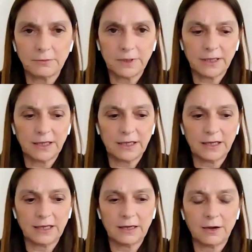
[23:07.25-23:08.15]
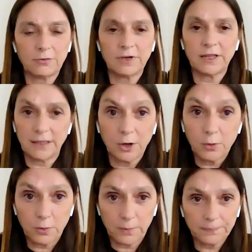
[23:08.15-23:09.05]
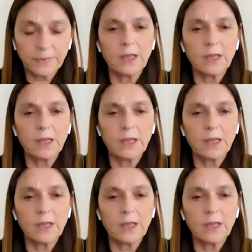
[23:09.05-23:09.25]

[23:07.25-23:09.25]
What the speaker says: we already know.